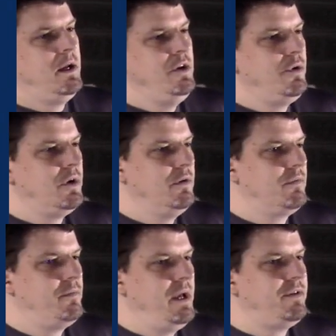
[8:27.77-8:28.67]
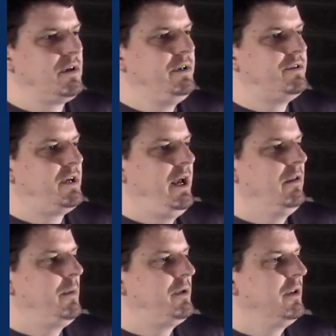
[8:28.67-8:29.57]
and you can basically
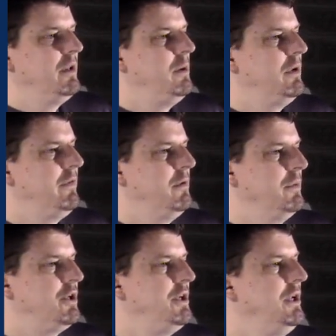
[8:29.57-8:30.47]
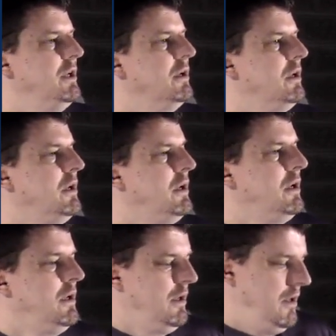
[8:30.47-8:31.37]
scale up to the limit of the machine.
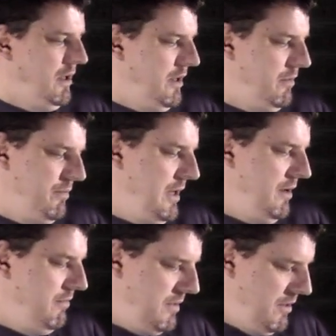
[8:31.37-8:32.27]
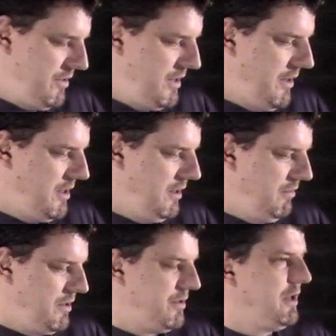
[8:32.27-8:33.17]
Uh, and there's
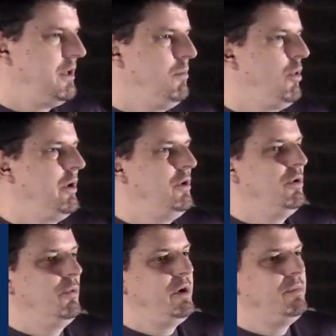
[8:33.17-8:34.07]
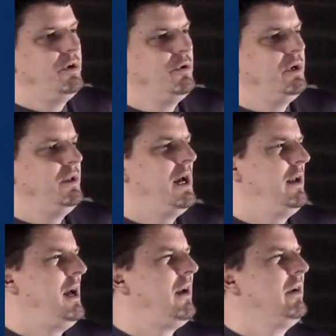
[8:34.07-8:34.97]
nothing, there's nothing more to do. And we've been doing
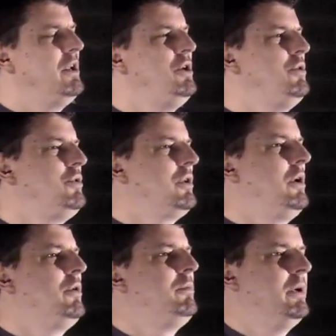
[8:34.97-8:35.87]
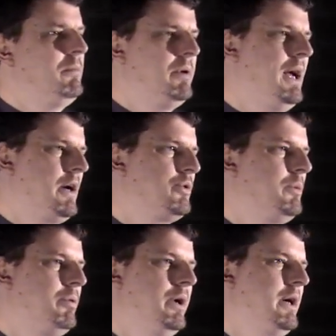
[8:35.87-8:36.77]
that, not on huge load, but, but
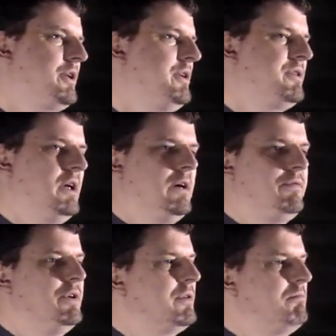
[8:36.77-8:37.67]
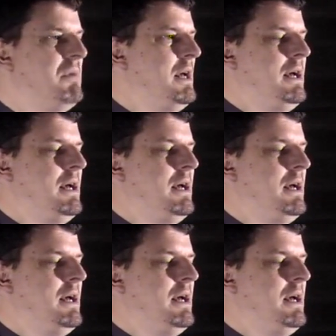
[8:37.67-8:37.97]
actual production stuff, just